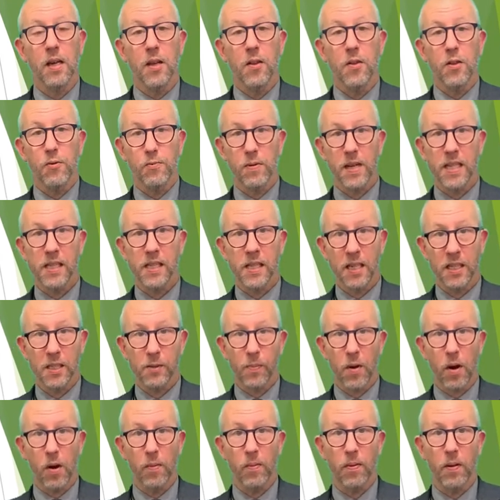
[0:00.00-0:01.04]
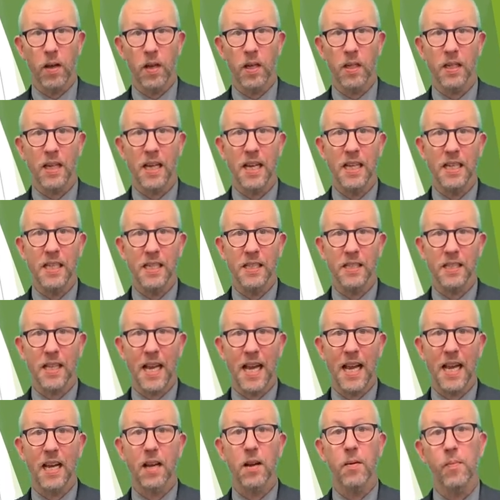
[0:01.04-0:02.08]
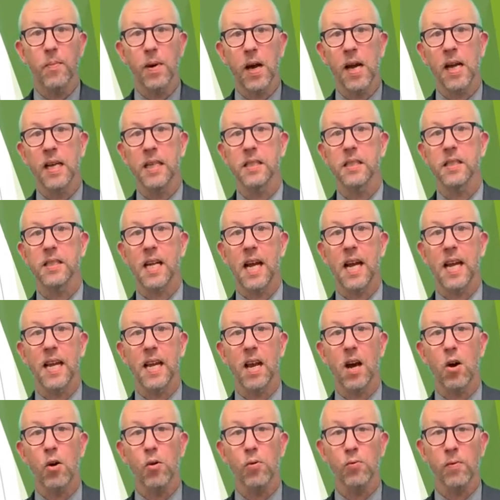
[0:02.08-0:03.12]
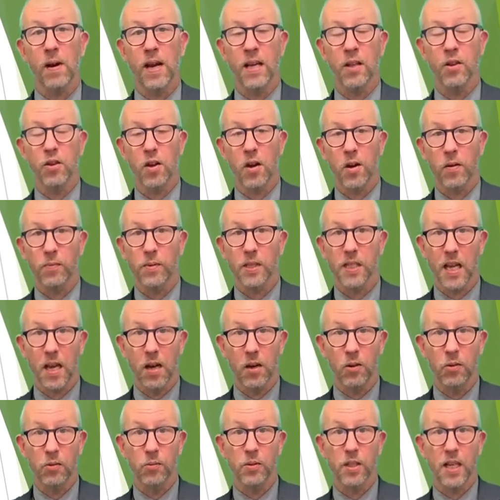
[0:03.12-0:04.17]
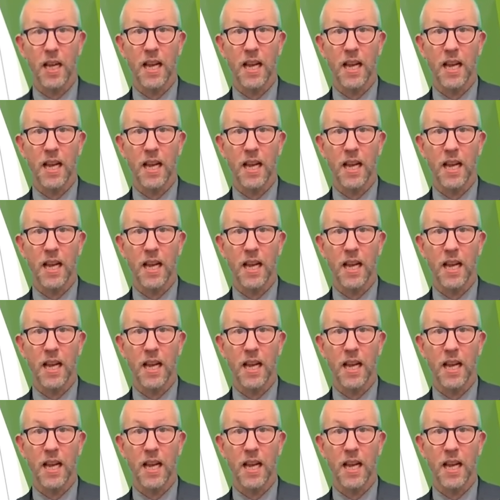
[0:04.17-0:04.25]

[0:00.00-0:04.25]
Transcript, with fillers: The reason it's popular is it combines a whole range of skills.